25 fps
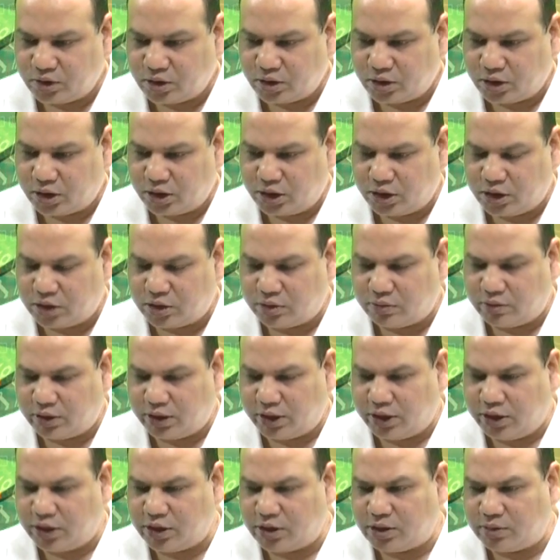An
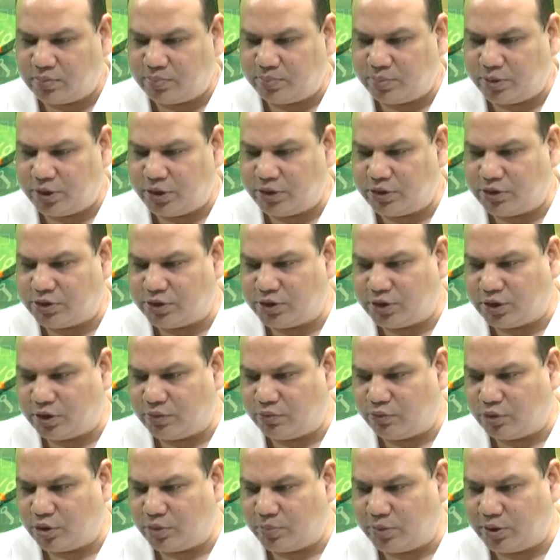acquiring company's share
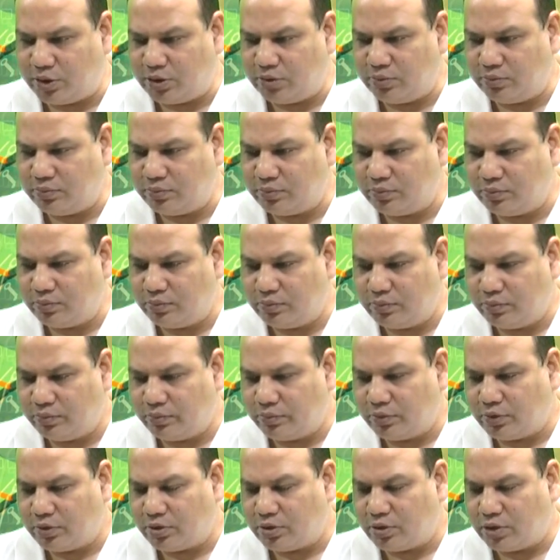would be
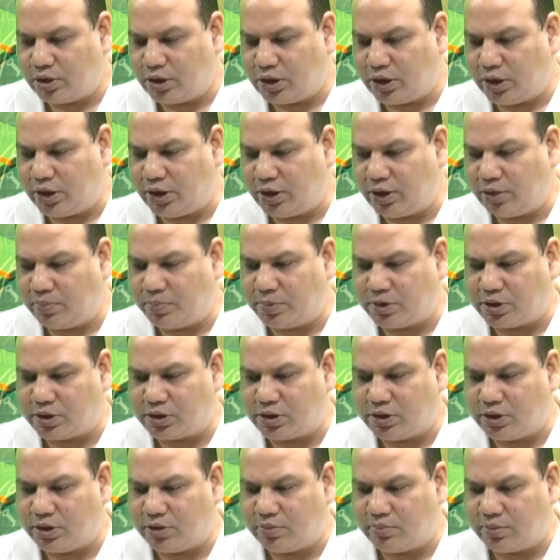
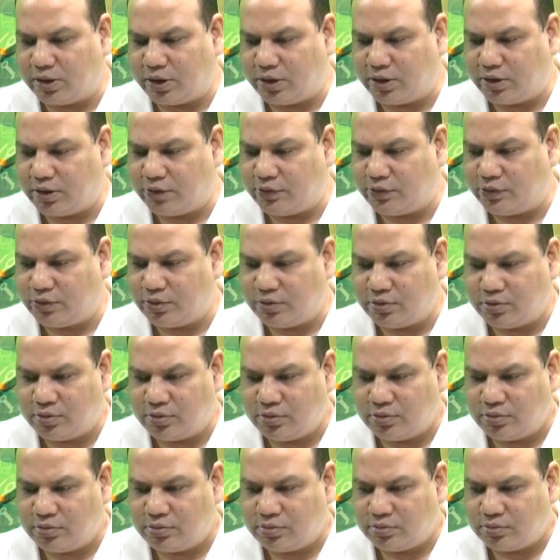100% minus
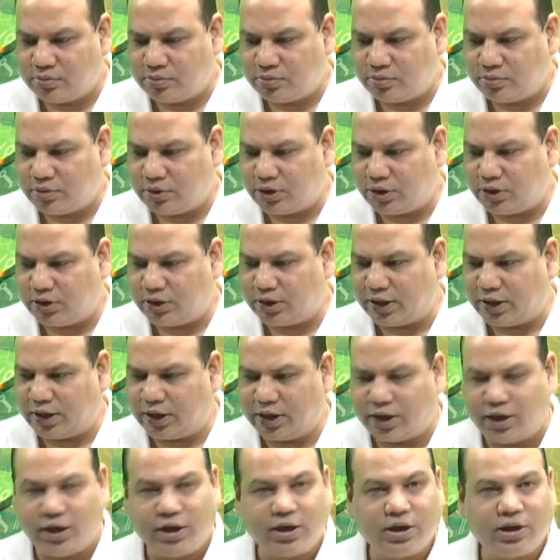the
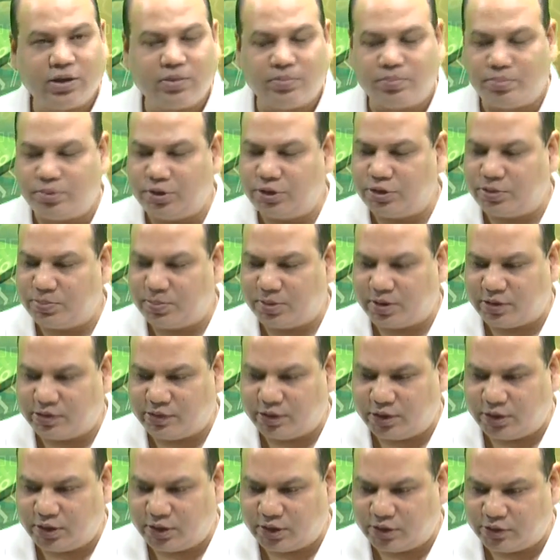target company's
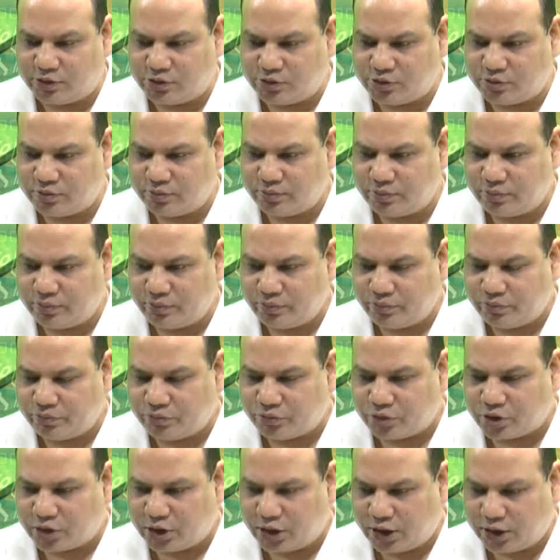percentage.
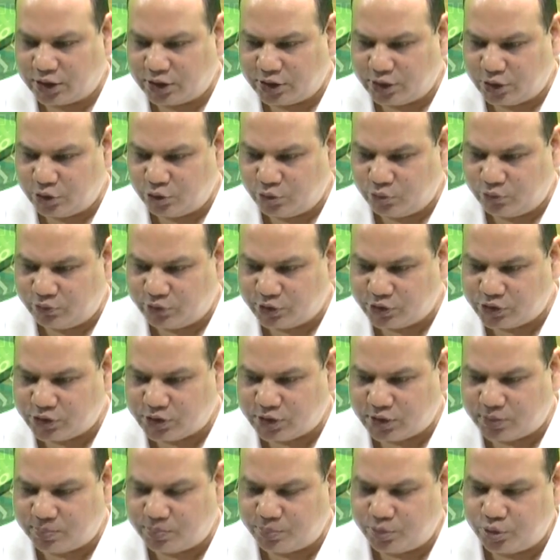Either you first
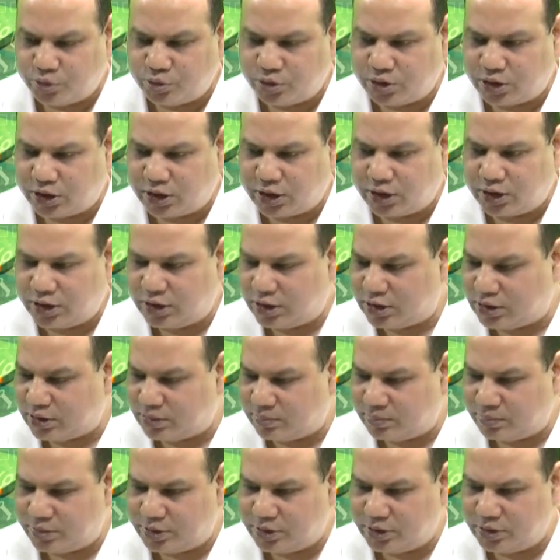compute target
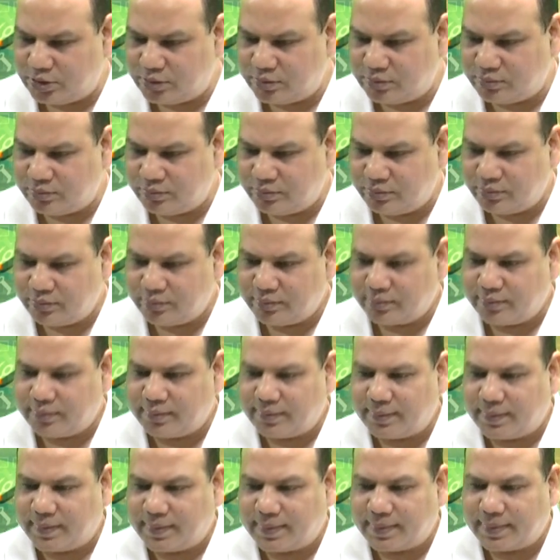company
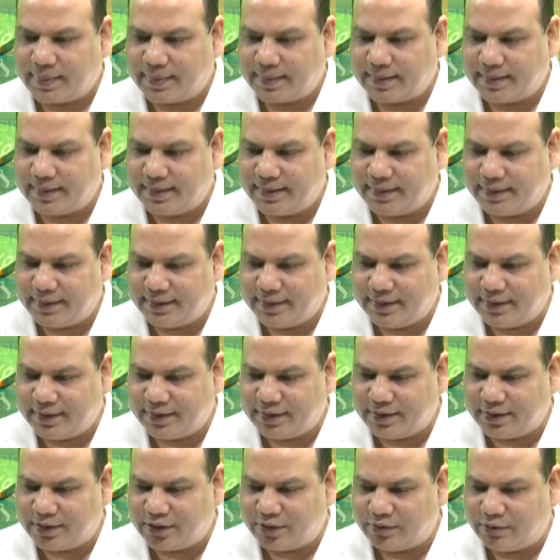and take
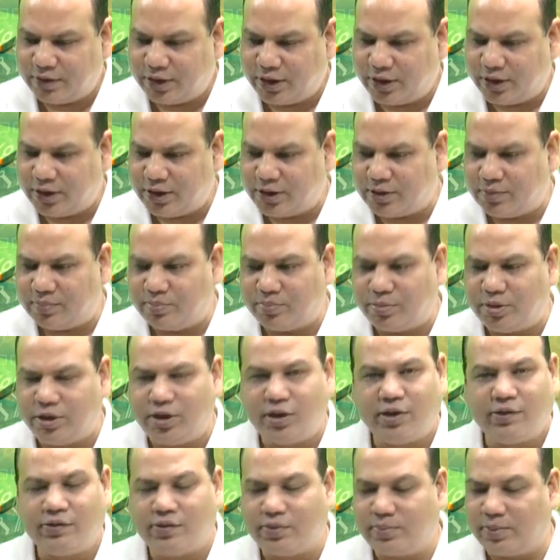acquiring company
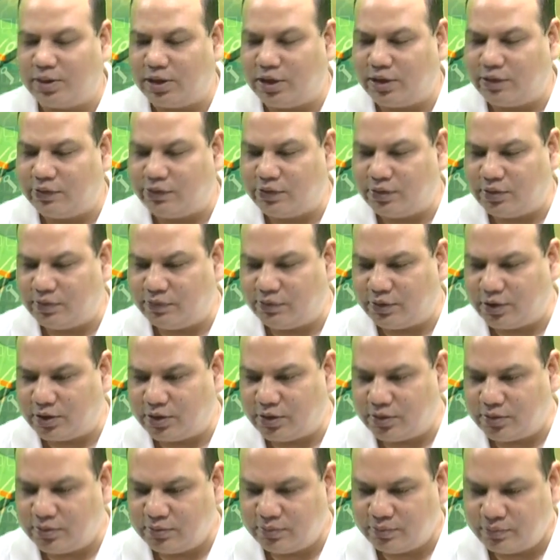as a balancing
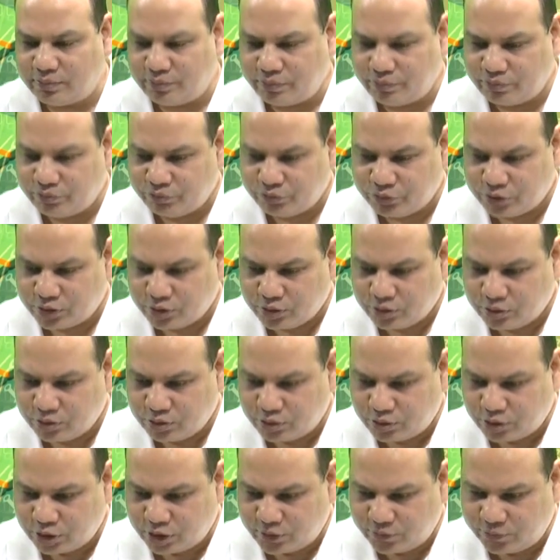figure,
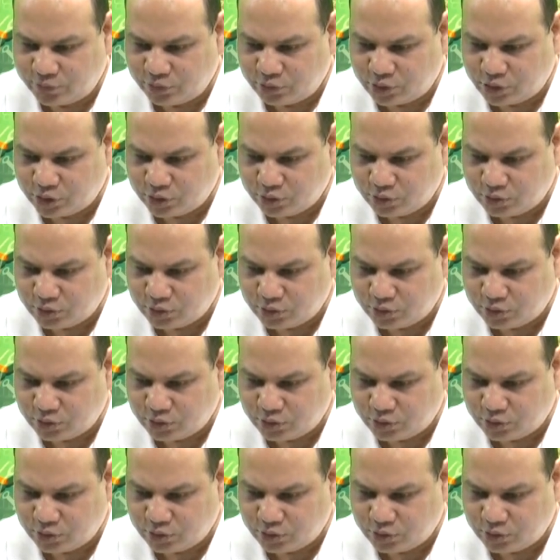or if you want